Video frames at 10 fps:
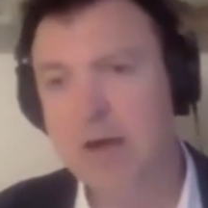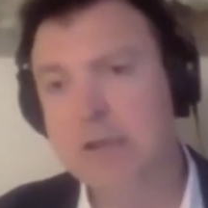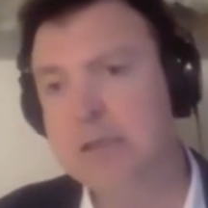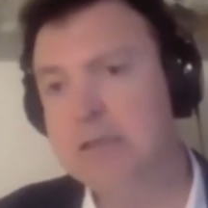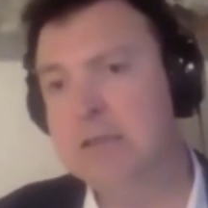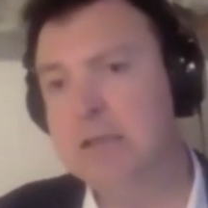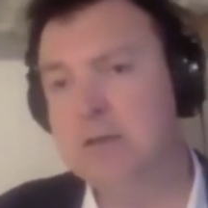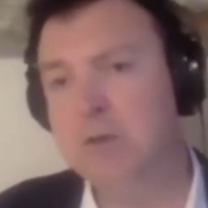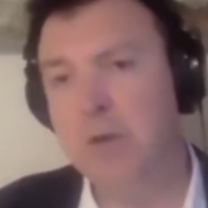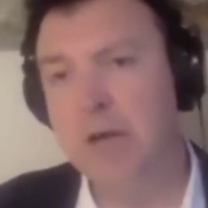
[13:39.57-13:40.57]
This is the
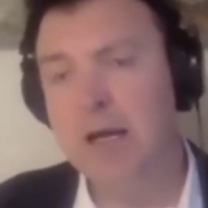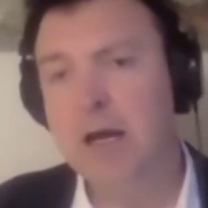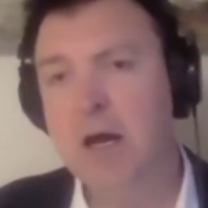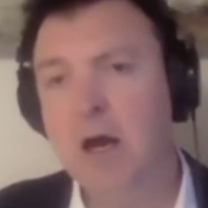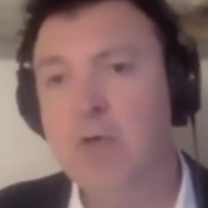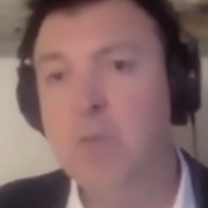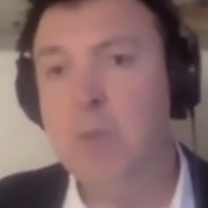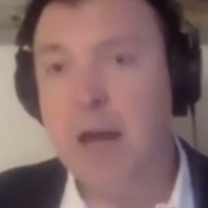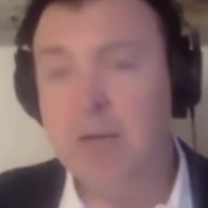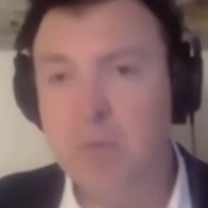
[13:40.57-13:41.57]
story of the
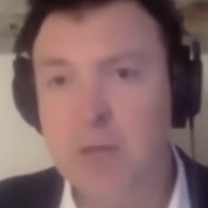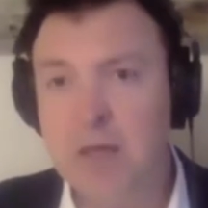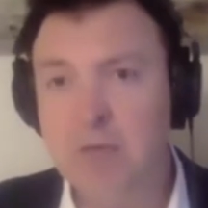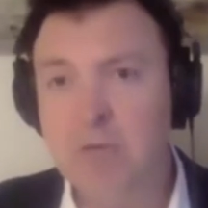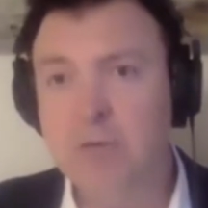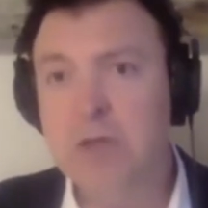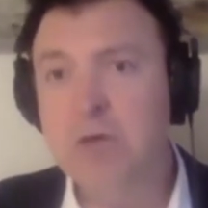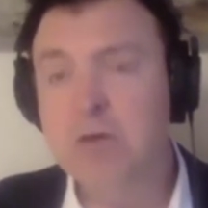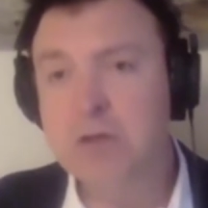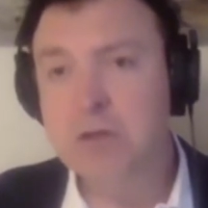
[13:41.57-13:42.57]
Black woman that
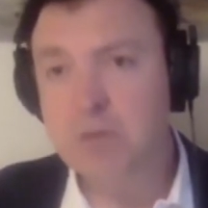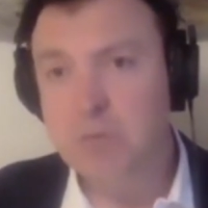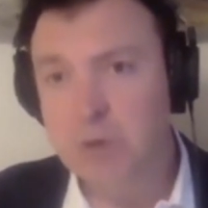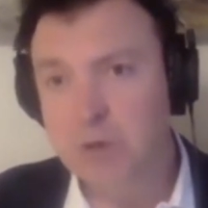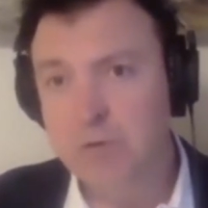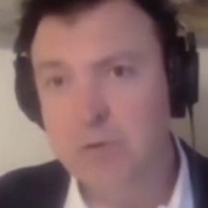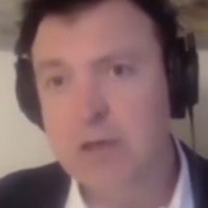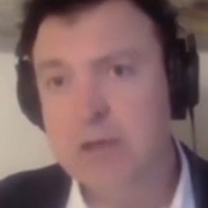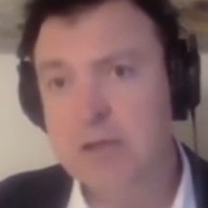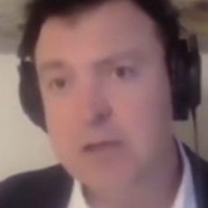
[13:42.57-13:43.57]
refused to move
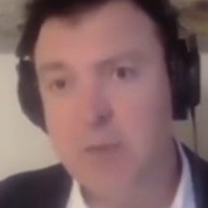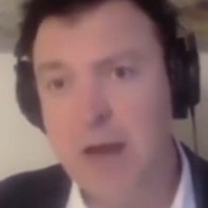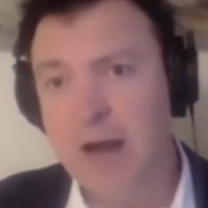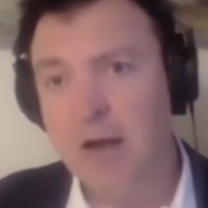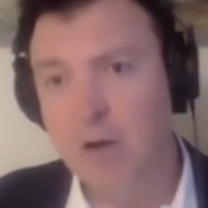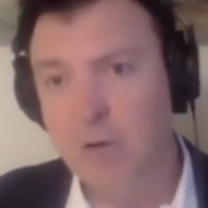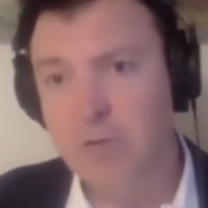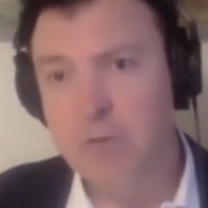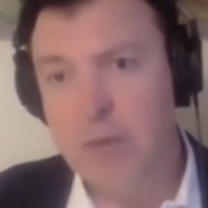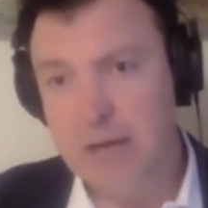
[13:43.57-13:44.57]
to the back of the
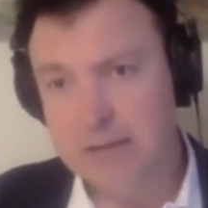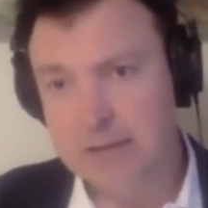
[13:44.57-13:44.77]
bus.